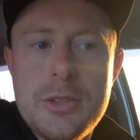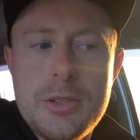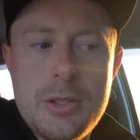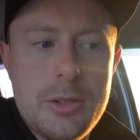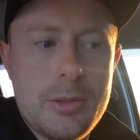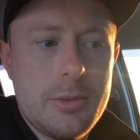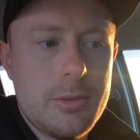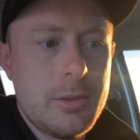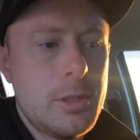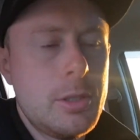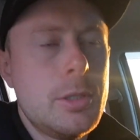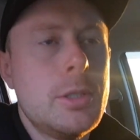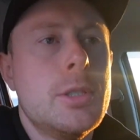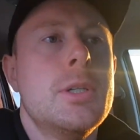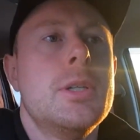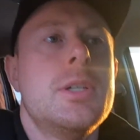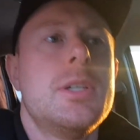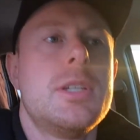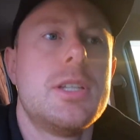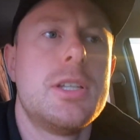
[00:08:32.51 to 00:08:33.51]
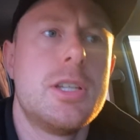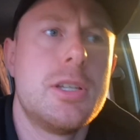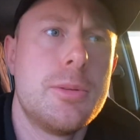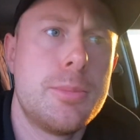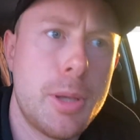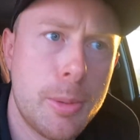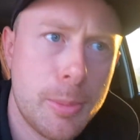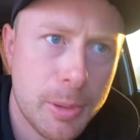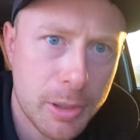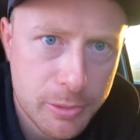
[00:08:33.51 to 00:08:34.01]
so it'll
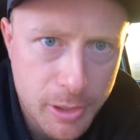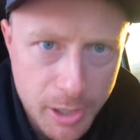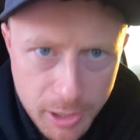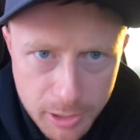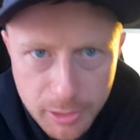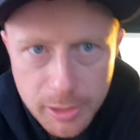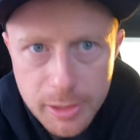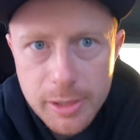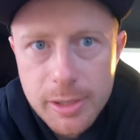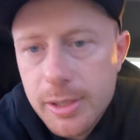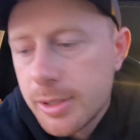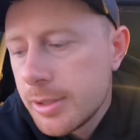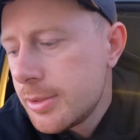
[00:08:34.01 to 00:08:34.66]
be a bit crackly.